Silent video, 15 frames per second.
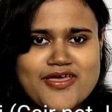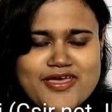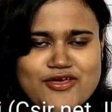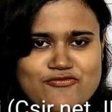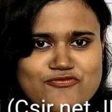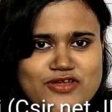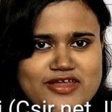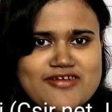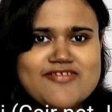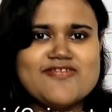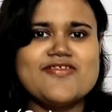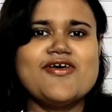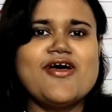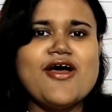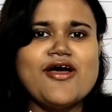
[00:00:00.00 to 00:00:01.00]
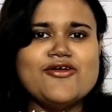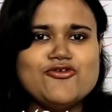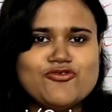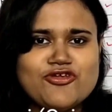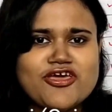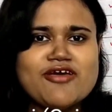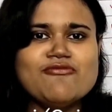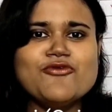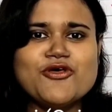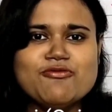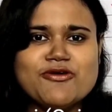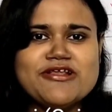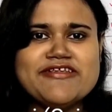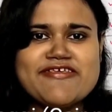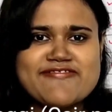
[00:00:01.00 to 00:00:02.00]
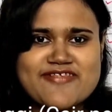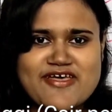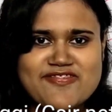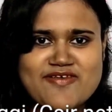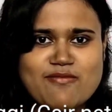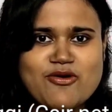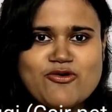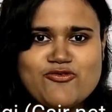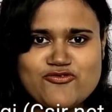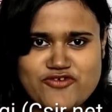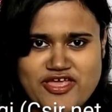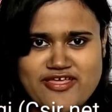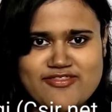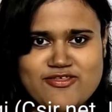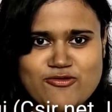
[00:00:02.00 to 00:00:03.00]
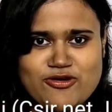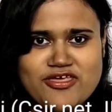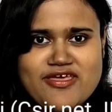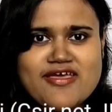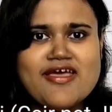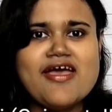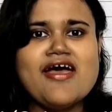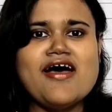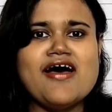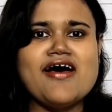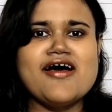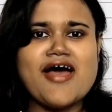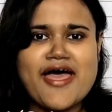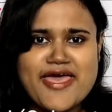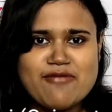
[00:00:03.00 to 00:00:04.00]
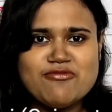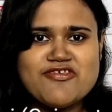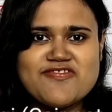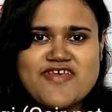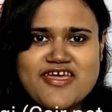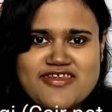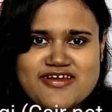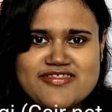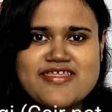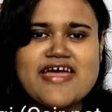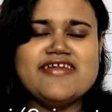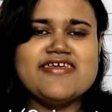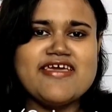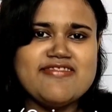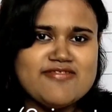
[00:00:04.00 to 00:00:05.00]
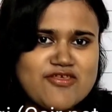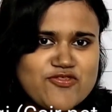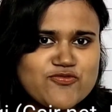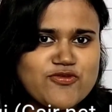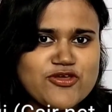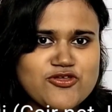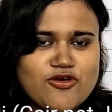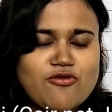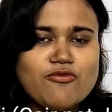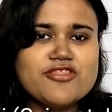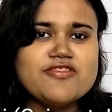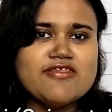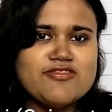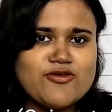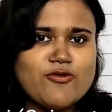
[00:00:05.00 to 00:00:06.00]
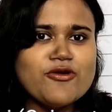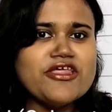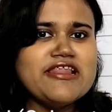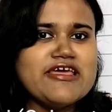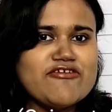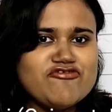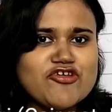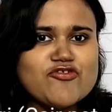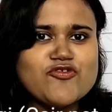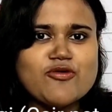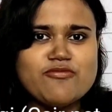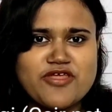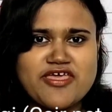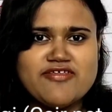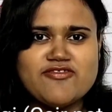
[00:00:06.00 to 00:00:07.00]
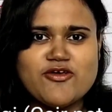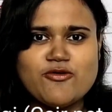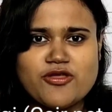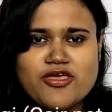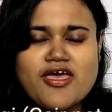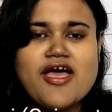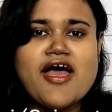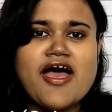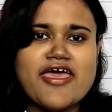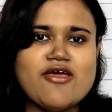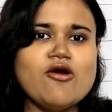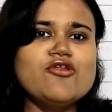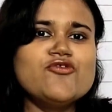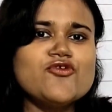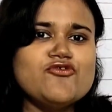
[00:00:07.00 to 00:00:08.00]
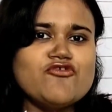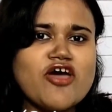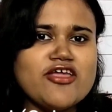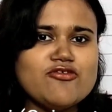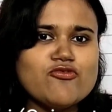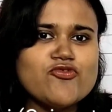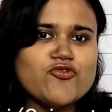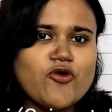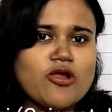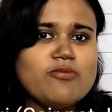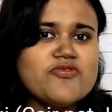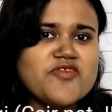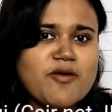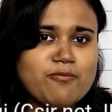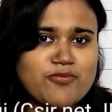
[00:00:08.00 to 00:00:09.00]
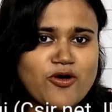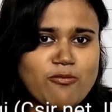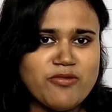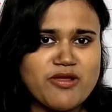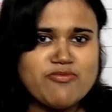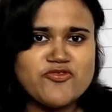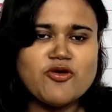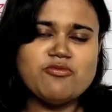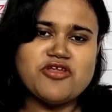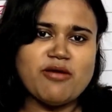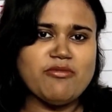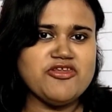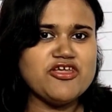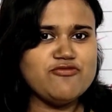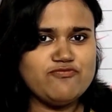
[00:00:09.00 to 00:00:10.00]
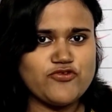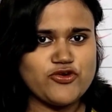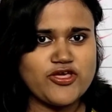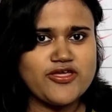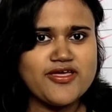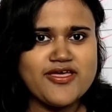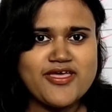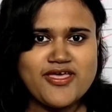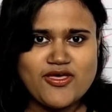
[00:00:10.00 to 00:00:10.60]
Hey friends, today we will discuss about ring theory. I have decided that in this video with the theory lectures of ring theory, I also try to solve some problems of Dummit and Foote.